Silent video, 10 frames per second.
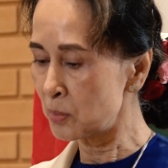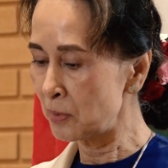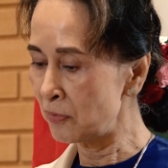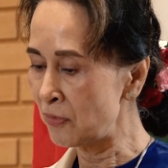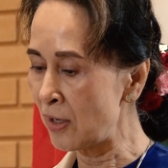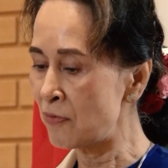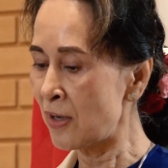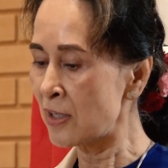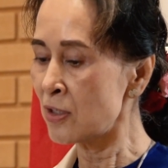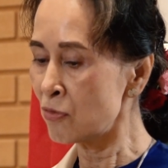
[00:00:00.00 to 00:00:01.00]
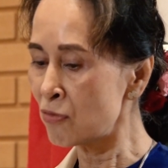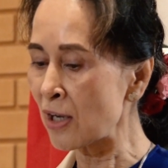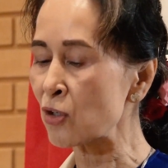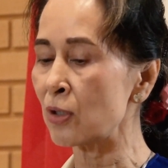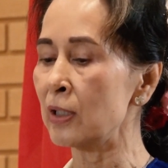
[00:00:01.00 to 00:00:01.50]
very
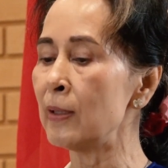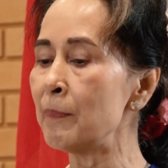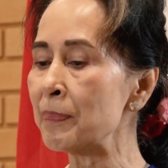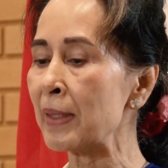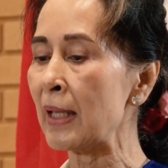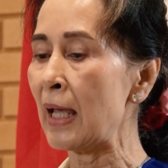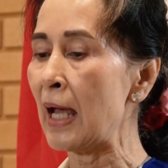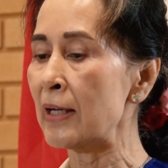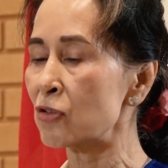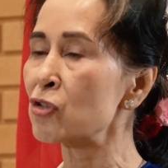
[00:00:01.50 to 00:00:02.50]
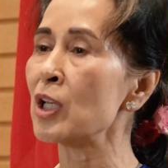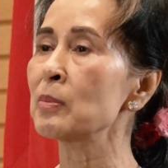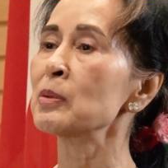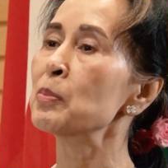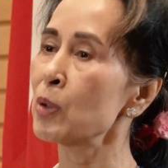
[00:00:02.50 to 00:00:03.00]
regular and
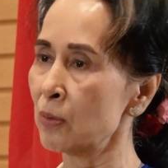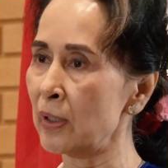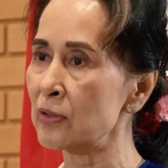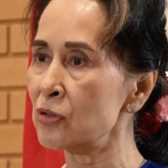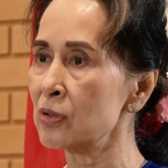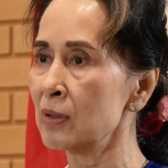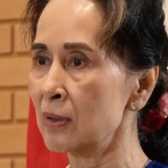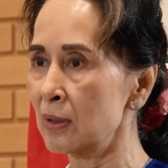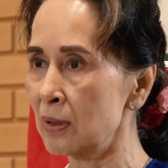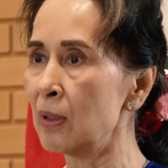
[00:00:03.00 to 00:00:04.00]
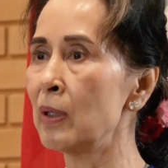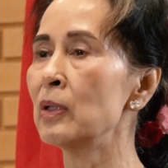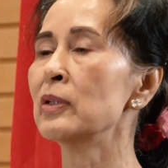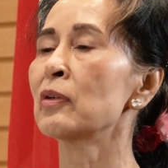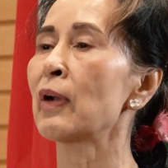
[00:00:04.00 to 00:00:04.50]
stable progress
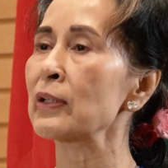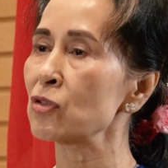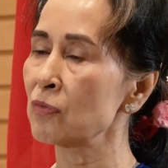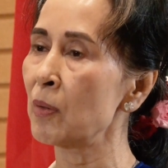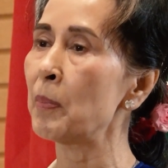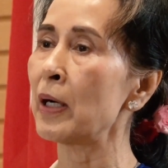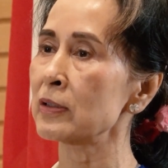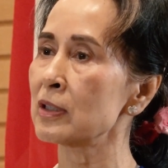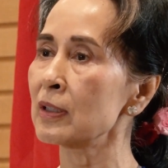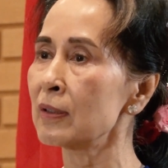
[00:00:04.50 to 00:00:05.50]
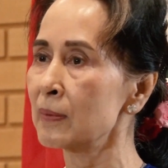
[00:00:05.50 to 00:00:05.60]
in the ranks of our party.